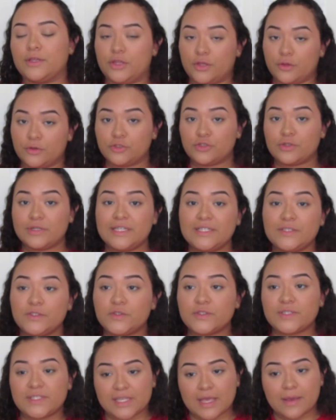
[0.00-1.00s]
Usually
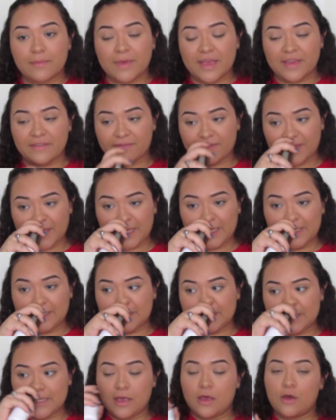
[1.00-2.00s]
to set my
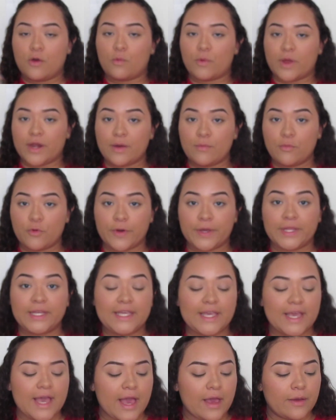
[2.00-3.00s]
face when I'm
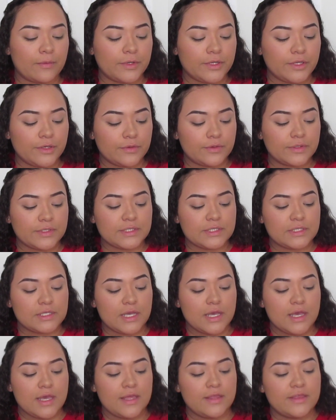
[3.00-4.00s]
oily, I would use
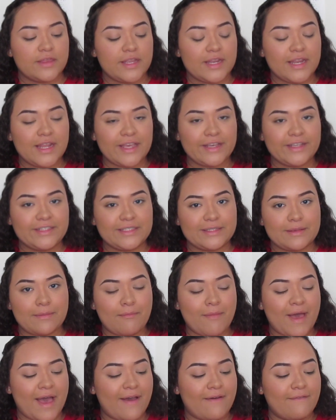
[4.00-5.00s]
the NYX
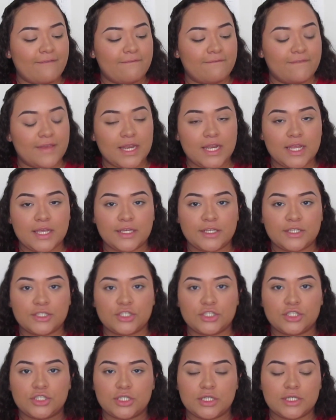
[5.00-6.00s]
Matte
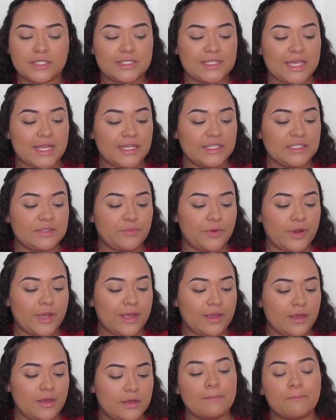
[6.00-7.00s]
Finish Setting
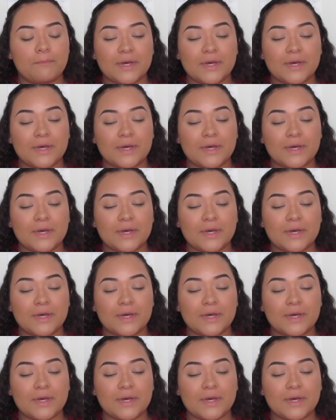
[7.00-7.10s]
Spray.